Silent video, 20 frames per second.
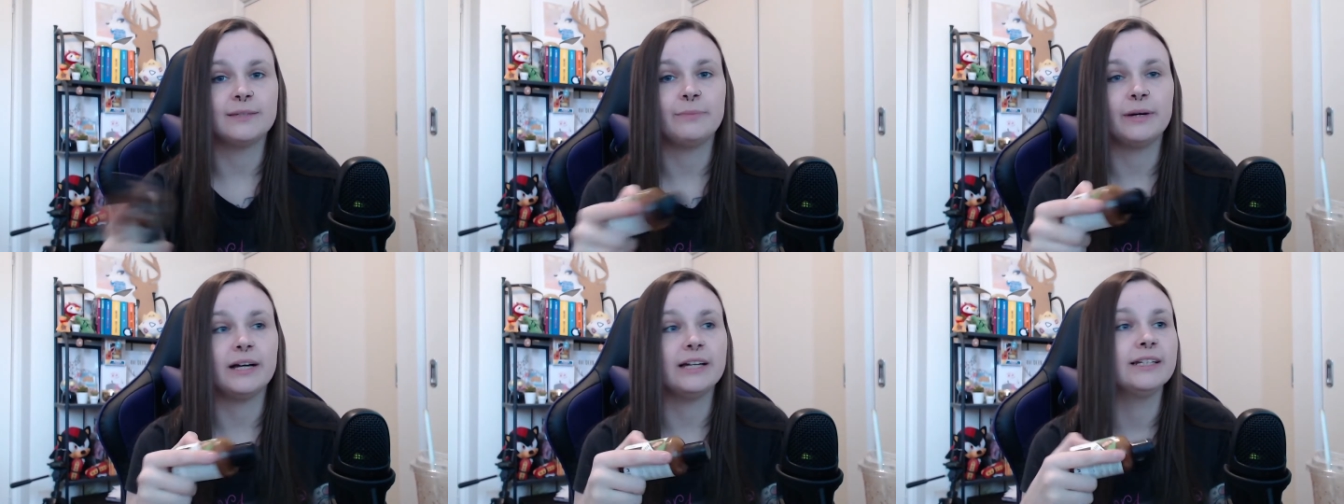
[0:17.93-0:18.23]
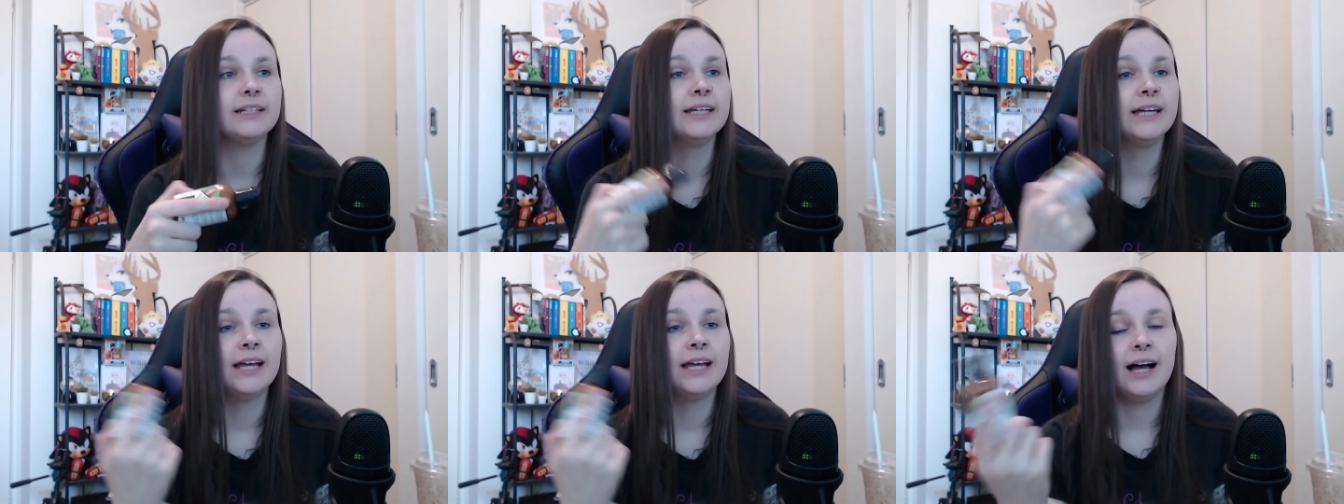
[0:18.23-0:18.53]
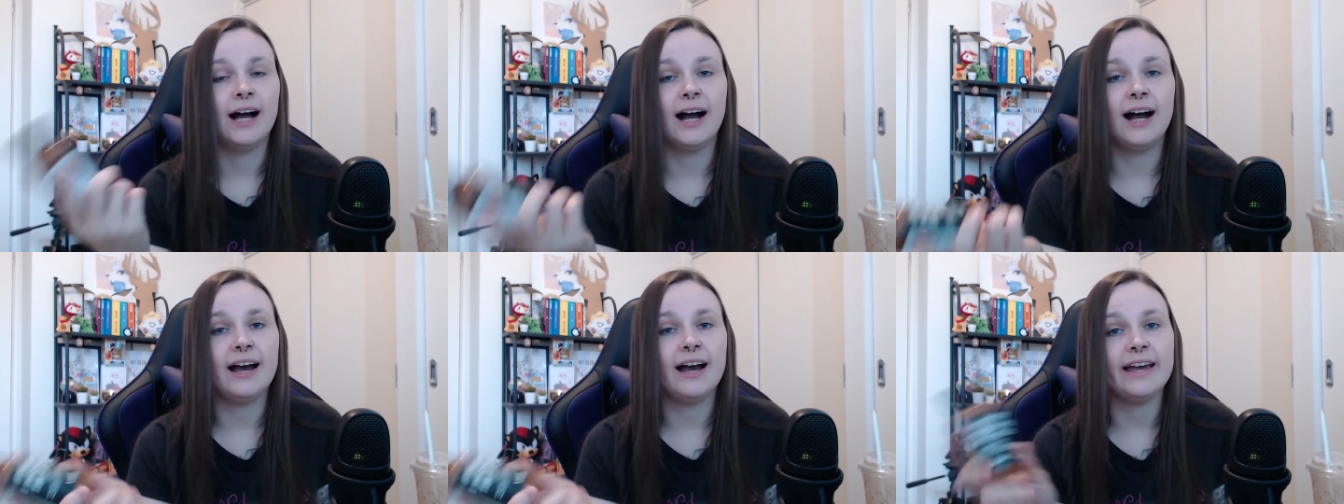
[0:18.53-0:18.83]
but
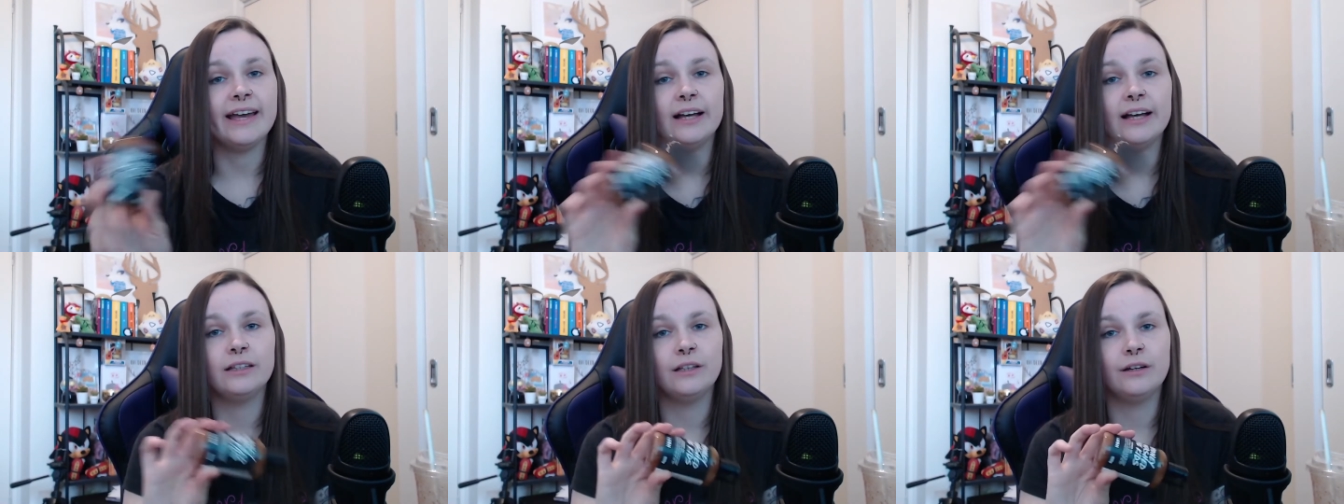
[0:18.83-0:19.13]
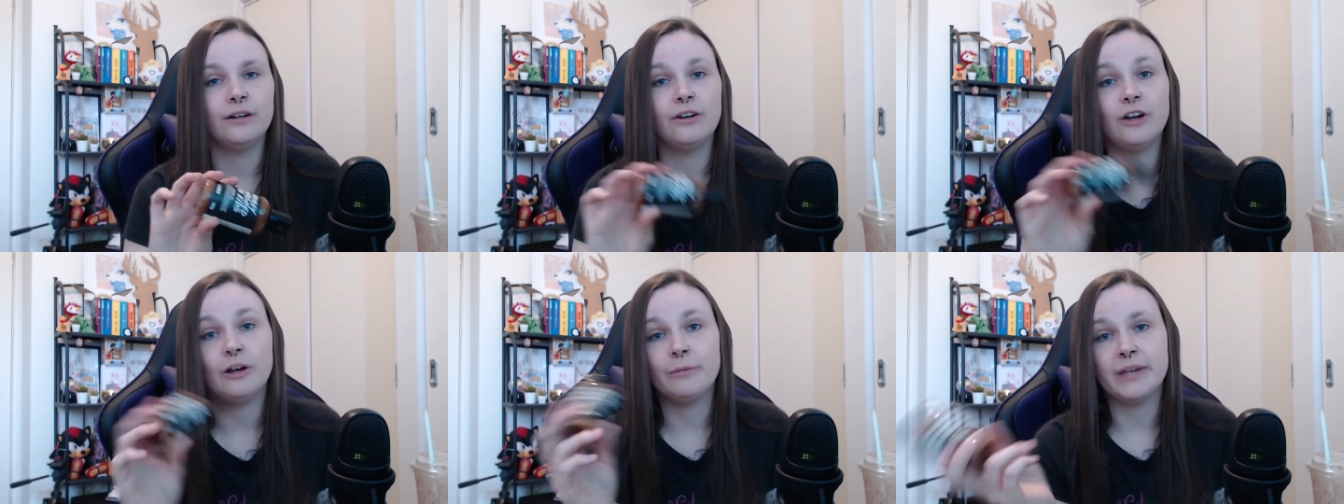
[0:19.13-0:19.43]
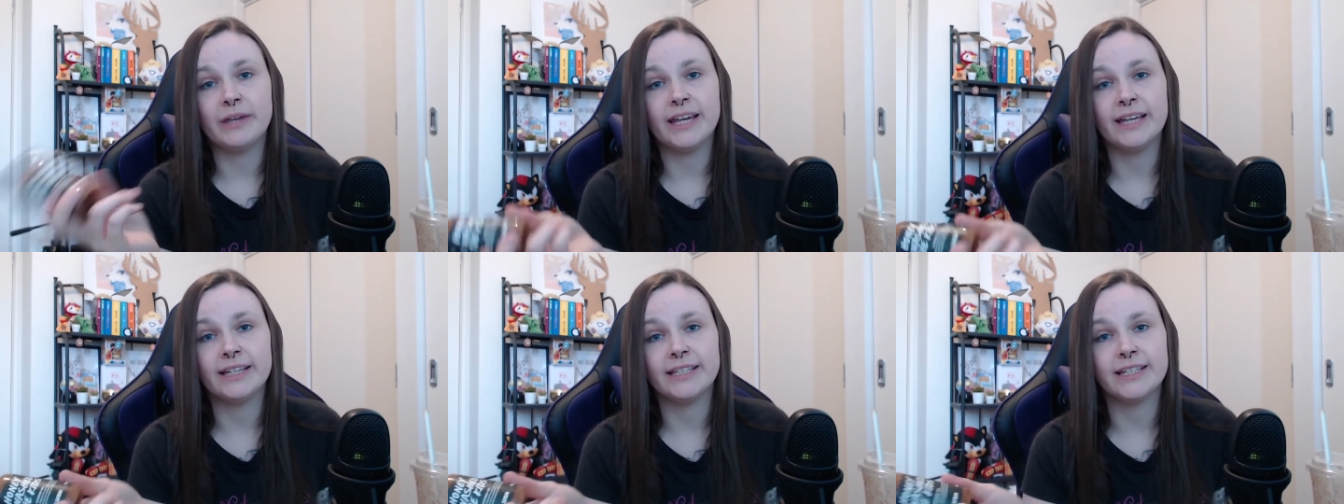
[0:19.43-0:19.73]
hi, hello, I'm
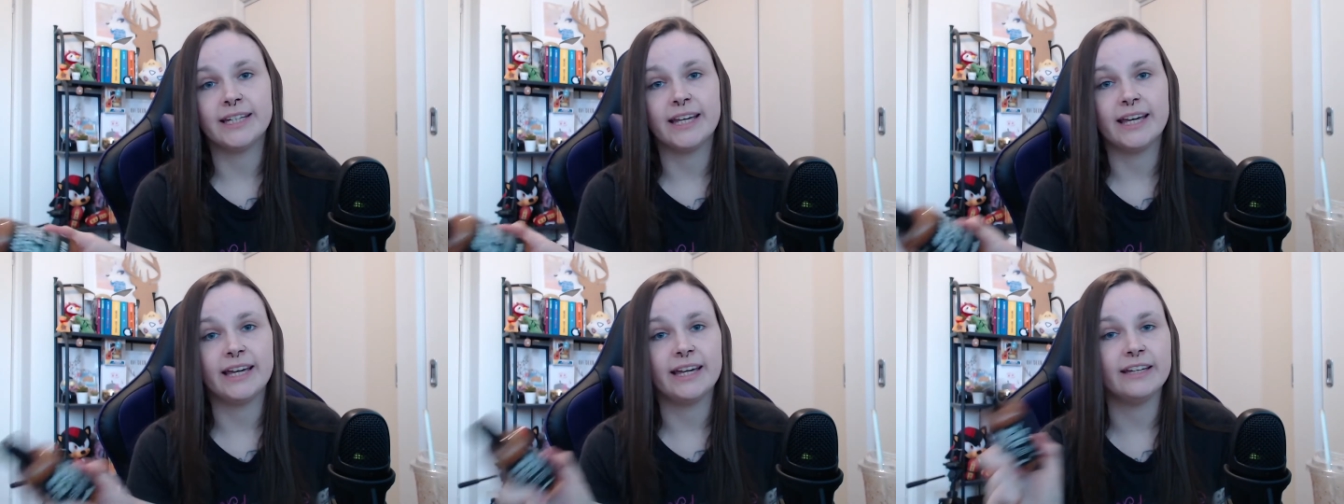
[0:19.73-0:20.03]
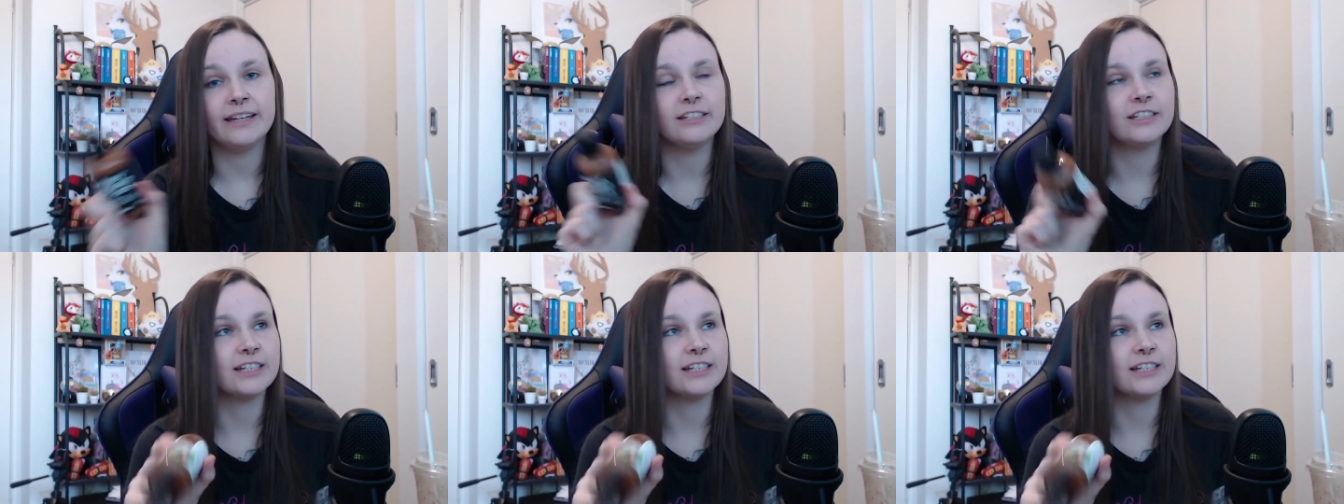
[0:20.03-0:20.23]
here today